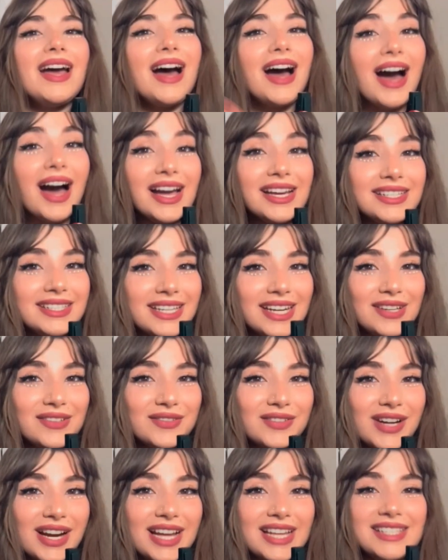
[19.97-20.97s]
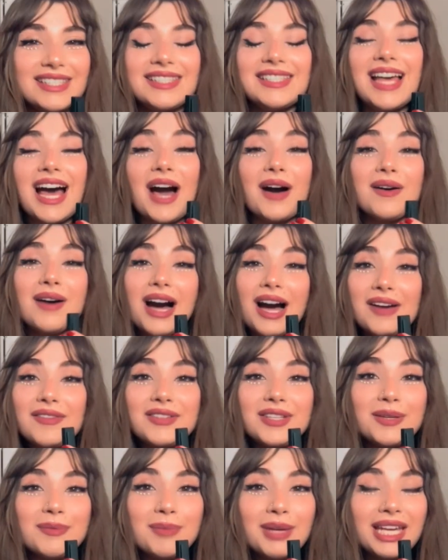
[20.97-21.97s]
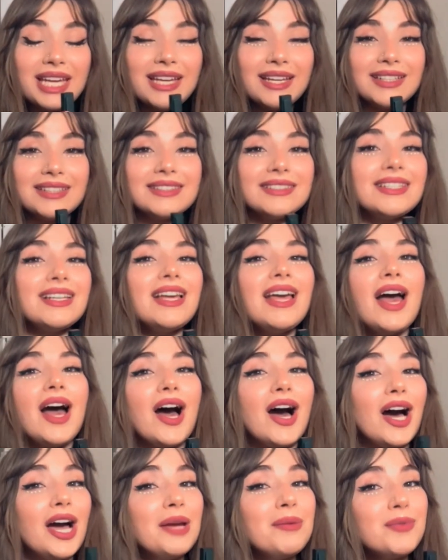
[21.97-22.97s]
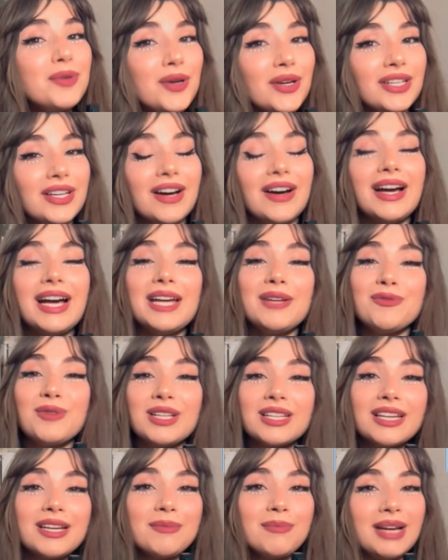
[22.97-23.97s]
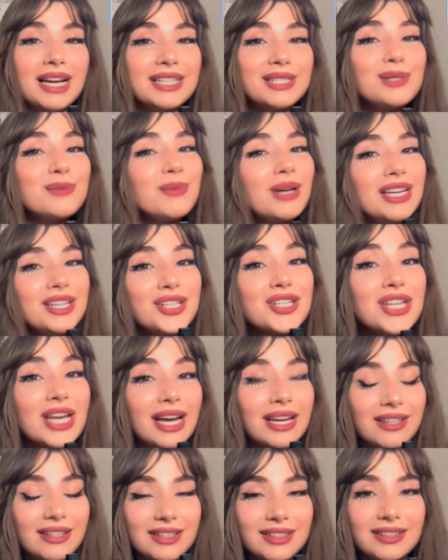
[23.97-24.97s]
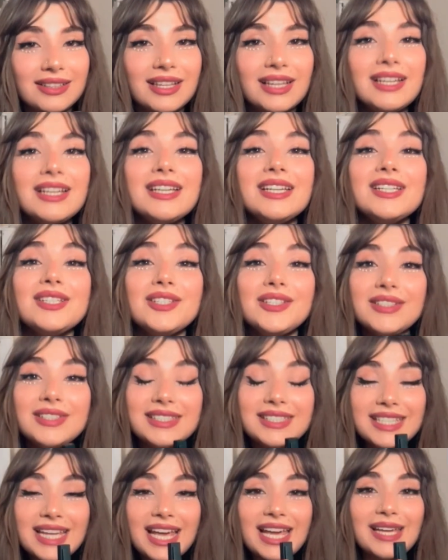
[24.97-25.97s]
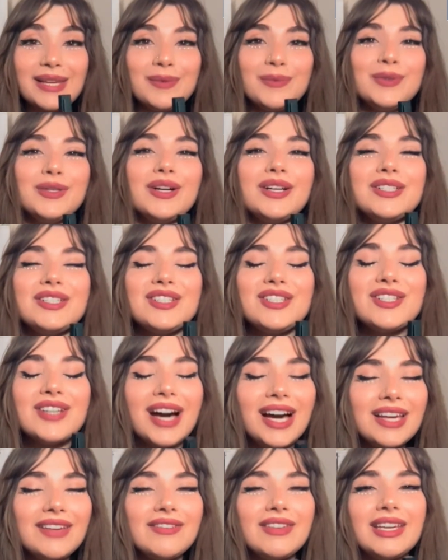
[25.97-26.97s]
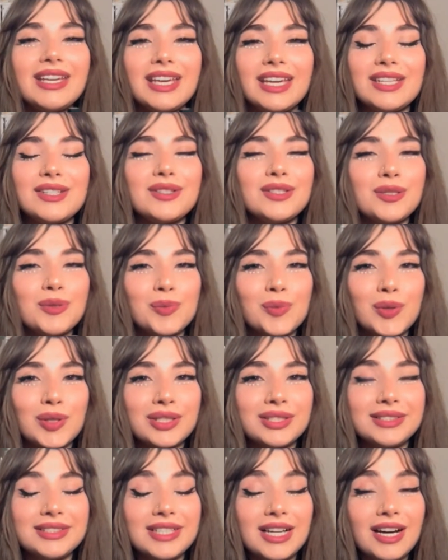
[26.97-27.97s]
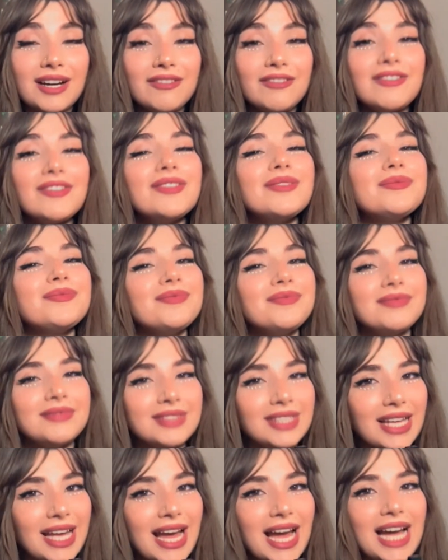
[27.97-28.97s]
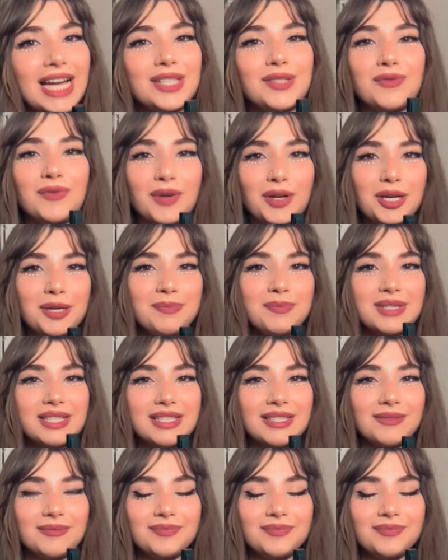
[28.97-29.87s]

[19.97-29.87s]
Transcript: Hi dear friends, how have you been? I'm Roya and welcome back to my channel. Today we are diving into the world of adverbs.